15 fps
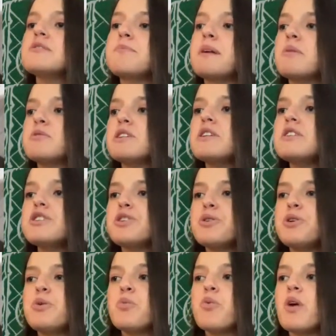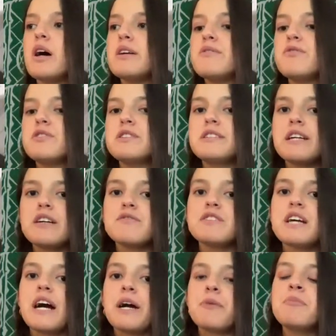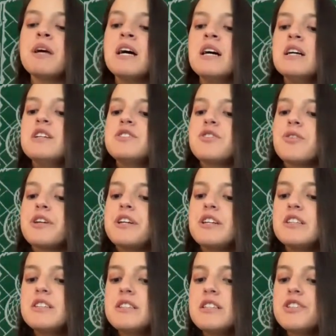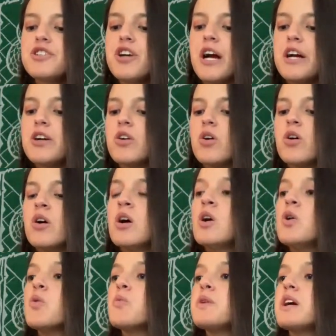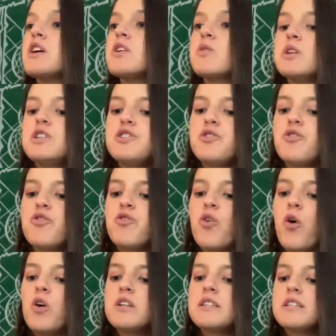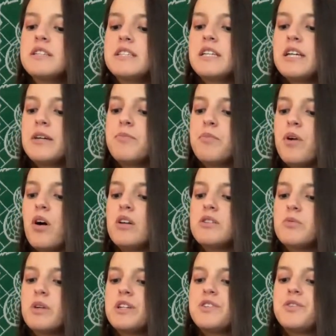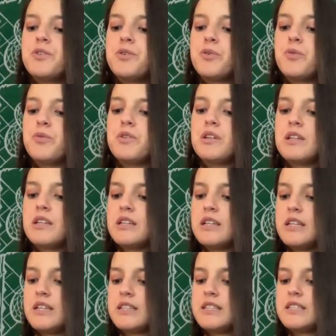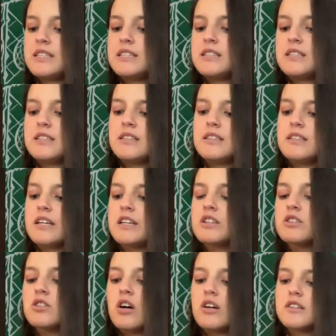but I'm only gonna show you one for the sake of time. So here's the triangle. We are going to fold the tip all the way to this like long